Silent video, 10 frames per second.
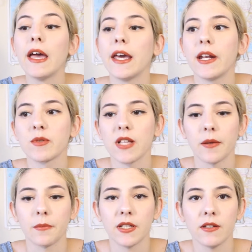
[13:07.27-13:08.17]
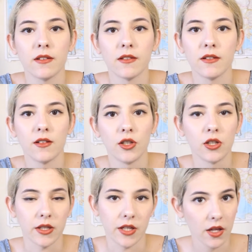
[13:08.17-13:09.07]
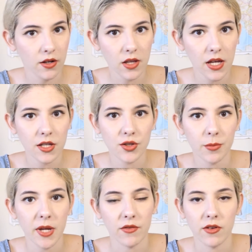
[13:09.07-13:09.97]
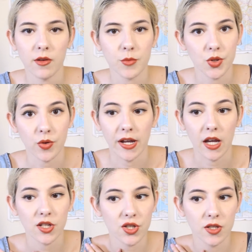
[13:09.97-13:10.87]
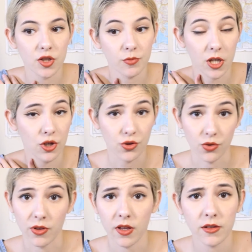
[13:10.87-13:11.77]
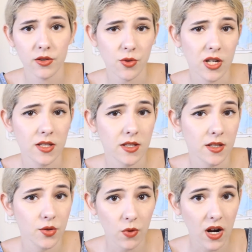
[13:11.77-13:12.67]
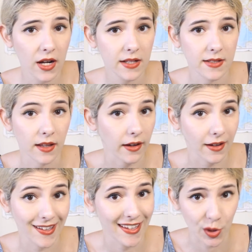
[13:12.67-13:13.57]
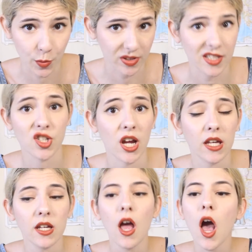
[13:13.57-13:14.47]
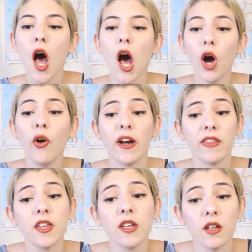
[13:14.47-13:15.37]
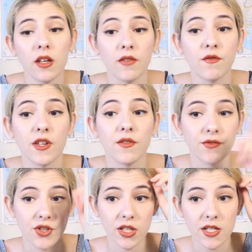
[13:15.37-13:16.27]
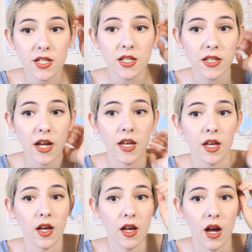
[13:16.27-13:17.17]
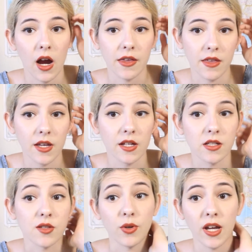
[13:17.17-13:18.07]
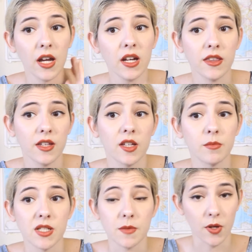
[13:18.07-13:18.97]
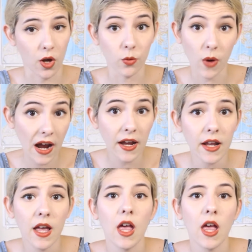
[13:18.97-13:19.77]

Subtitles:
And I was like, but look, the other lady told me everything was okay, I just need to make sure that the address is right, like can you please check it? Oh, I think if she did it, like I think it is okay, I think it must be all right.